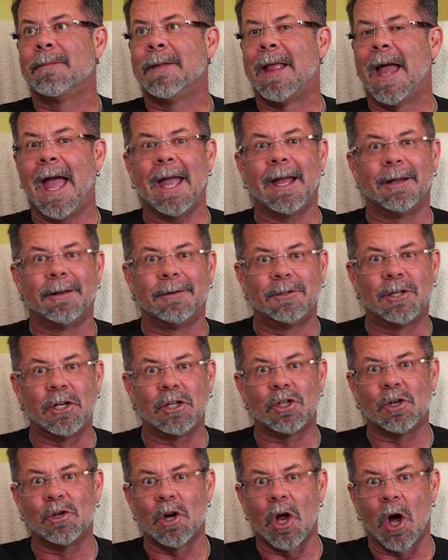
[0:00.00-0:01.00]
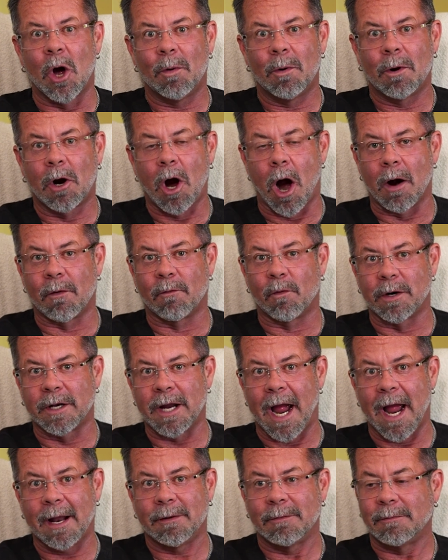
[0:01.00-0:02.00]
hey, did you know carnivore
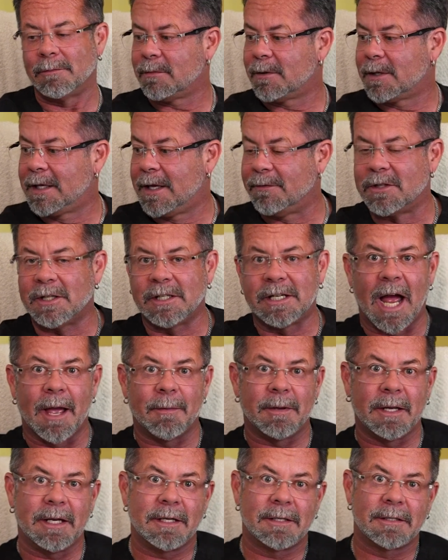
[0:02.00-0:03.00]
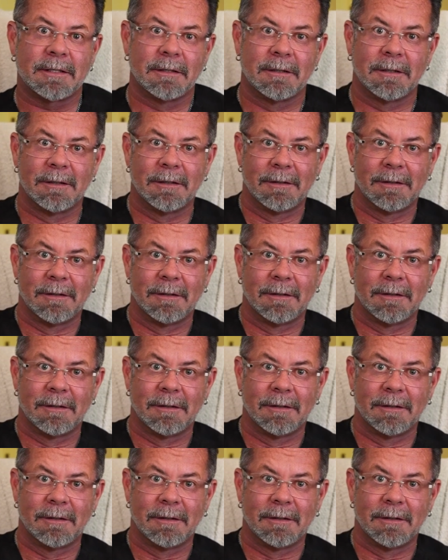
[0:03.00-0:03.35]
diet gives you diabetes?